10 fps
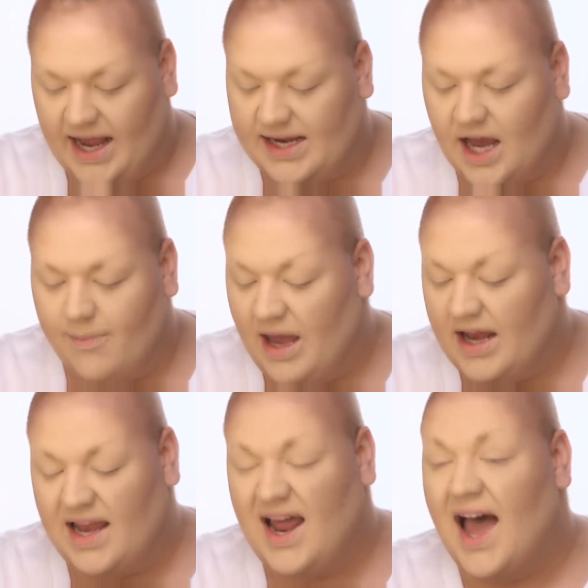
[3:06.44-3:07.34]
And I come
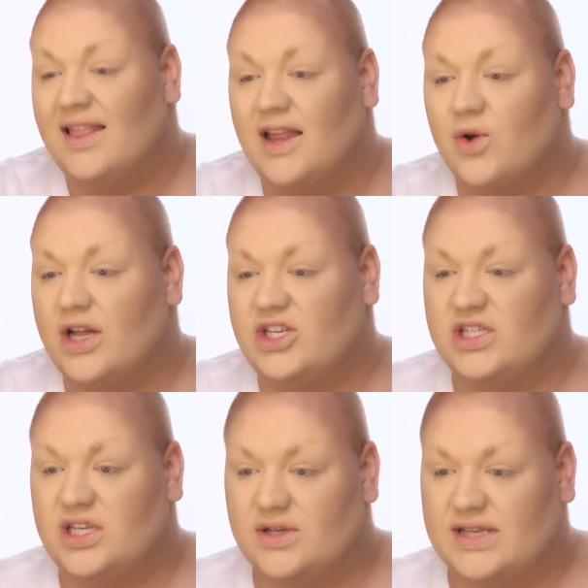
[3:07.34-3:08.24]
in and I literally
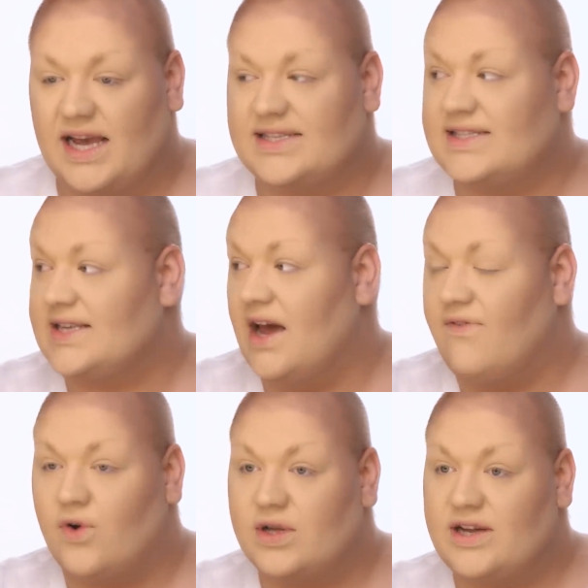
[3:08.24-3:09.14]
just use like
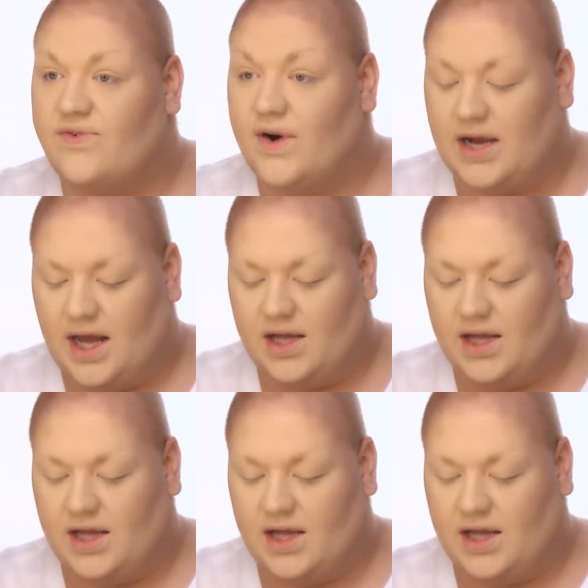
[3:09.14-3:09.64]
several different